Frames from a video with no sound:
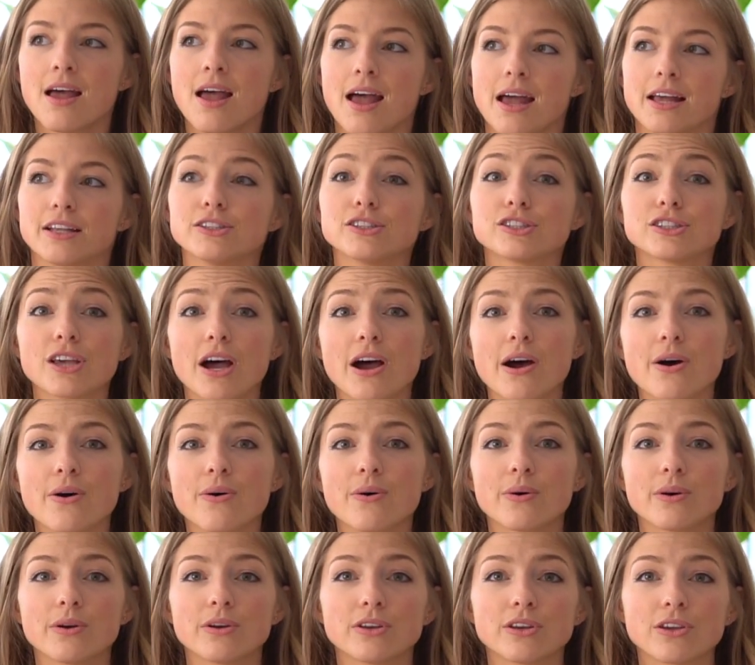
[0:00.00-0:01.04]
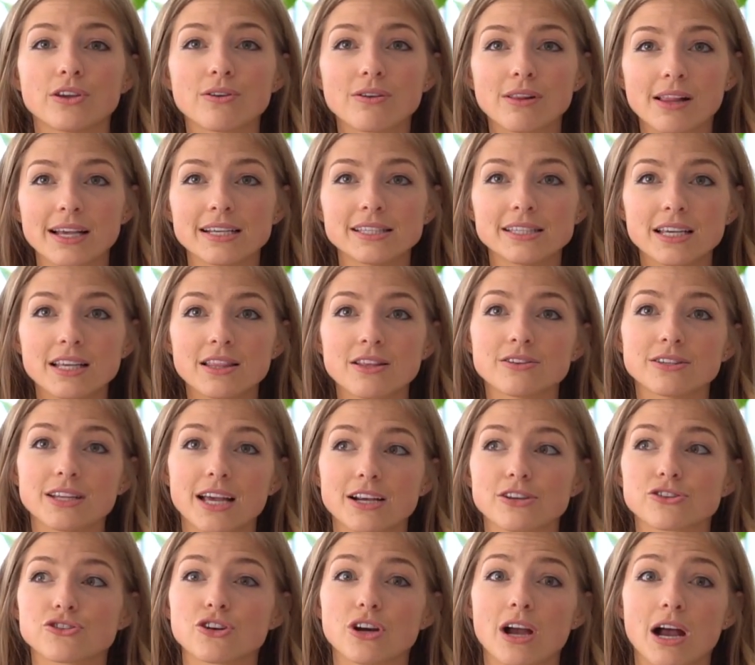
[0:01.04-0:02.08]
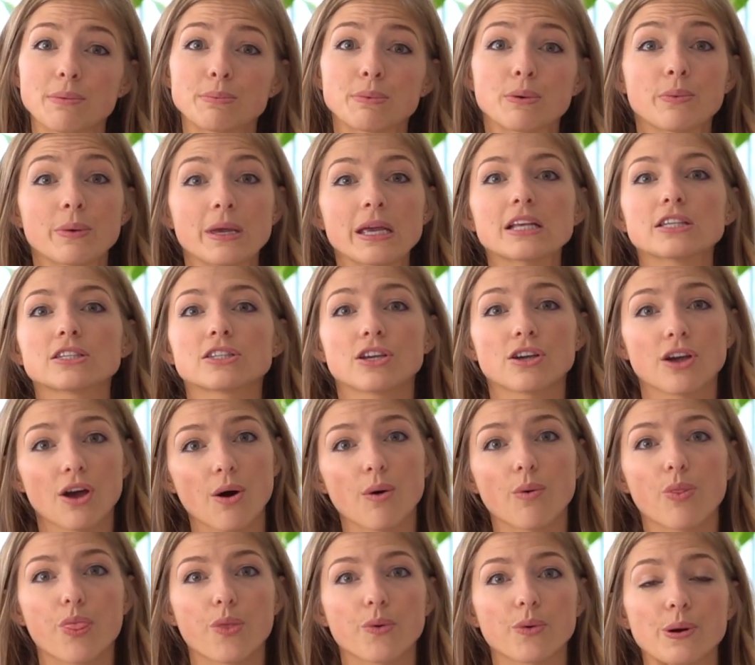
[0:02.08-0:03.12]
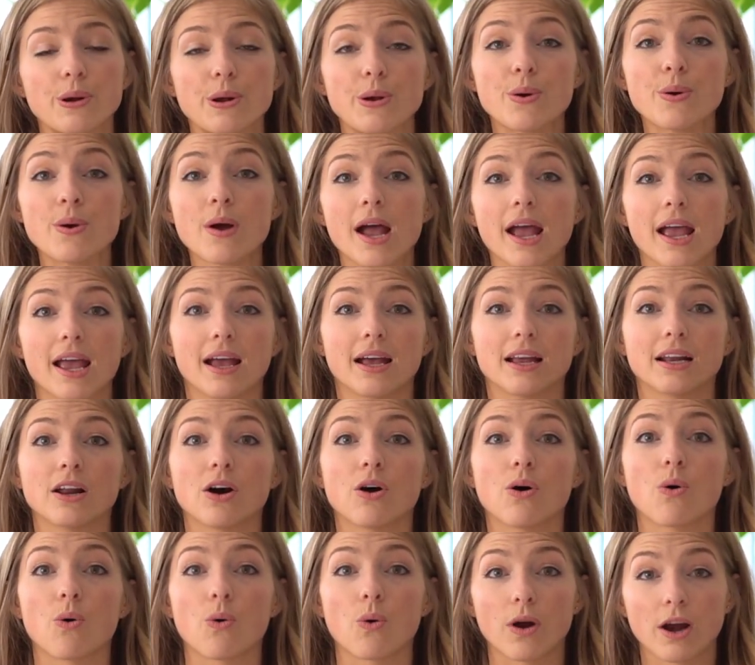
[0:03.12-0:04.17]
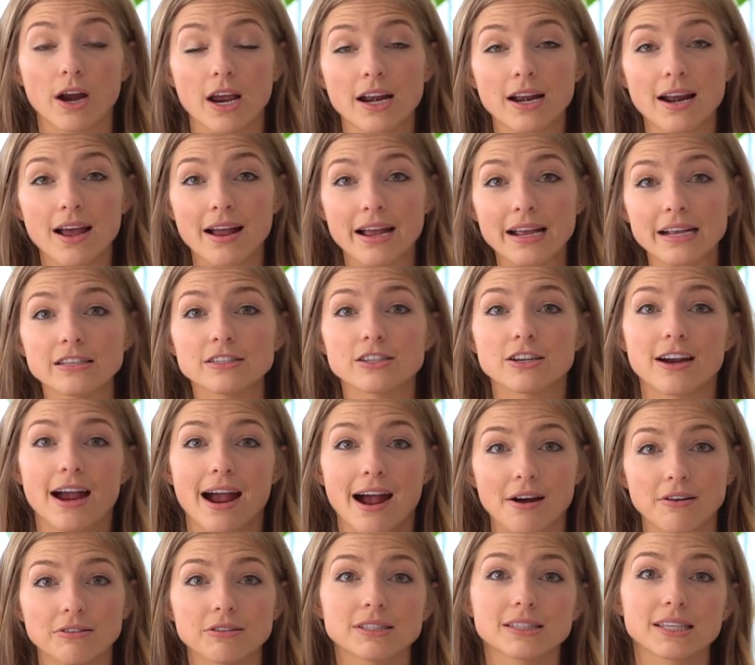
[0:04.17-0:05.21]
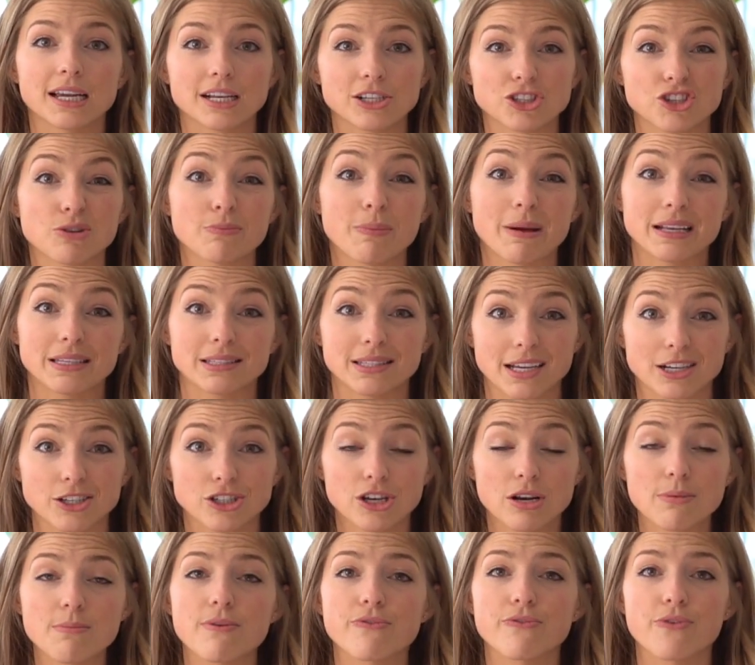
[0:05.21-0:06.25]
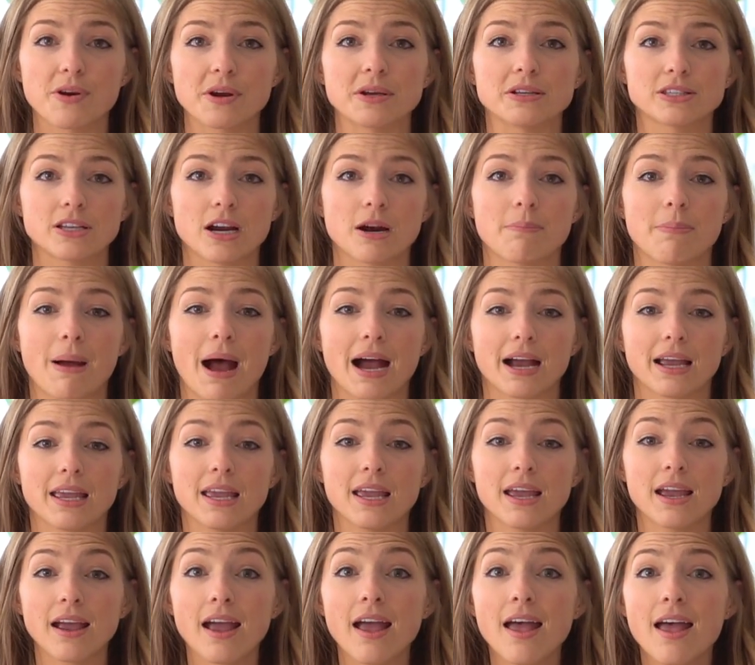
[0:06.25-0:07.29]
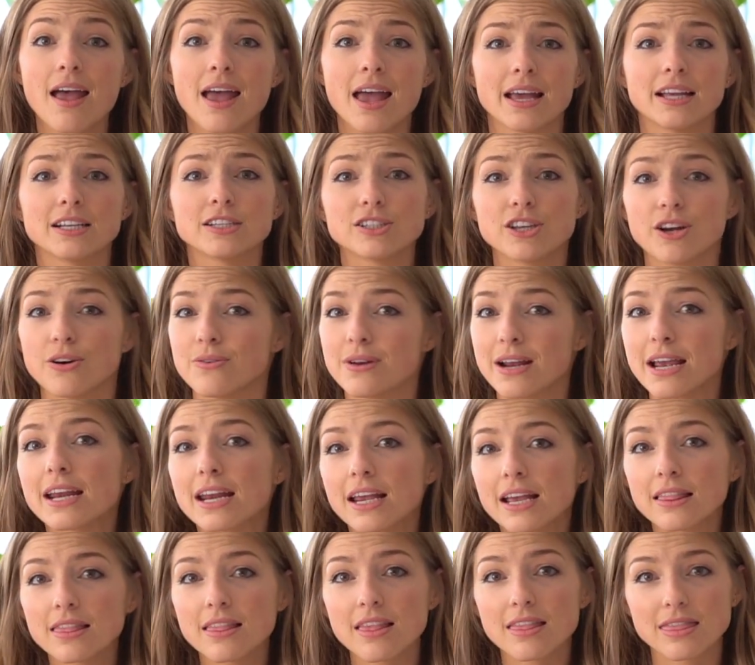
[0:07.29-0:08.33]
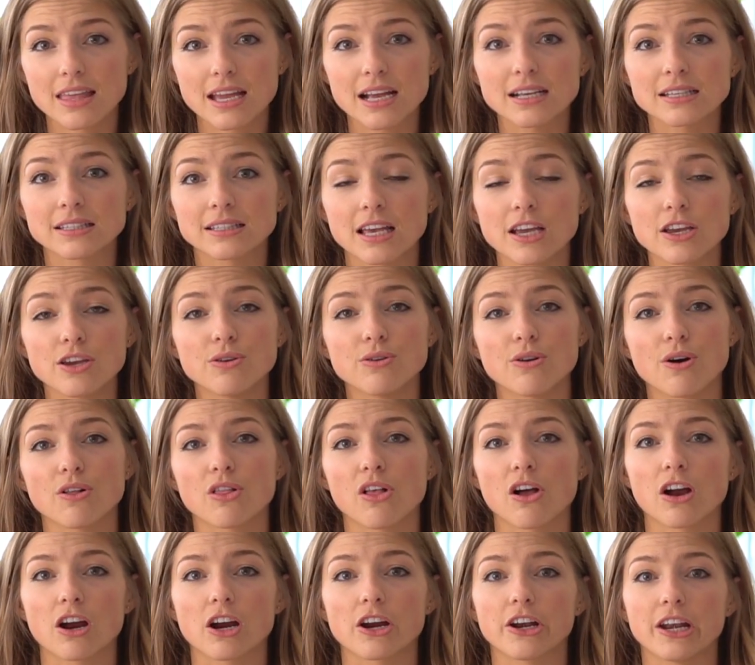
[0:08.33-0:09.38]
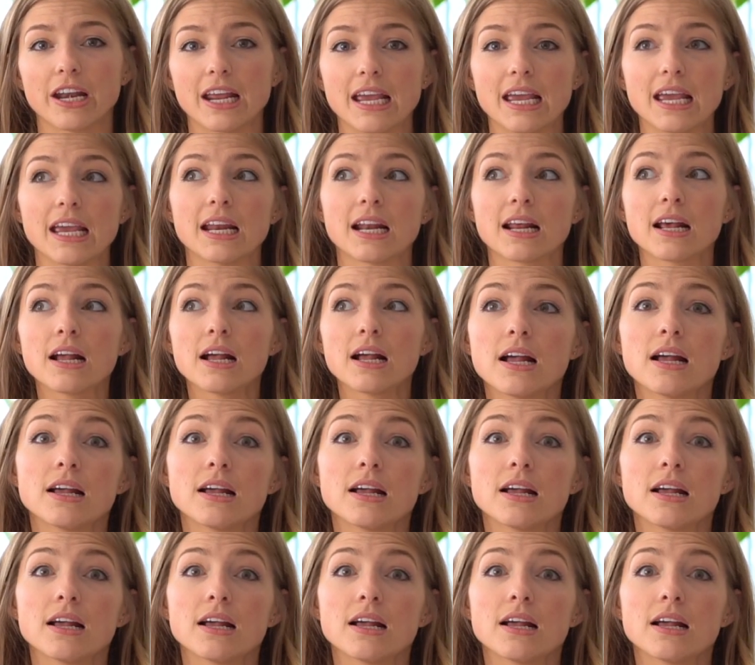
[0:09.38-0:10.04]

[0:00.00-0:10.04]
And so utilizing those extra couple weeks to go through and organize your house section by section before you start packing and donating the things that you no longer need.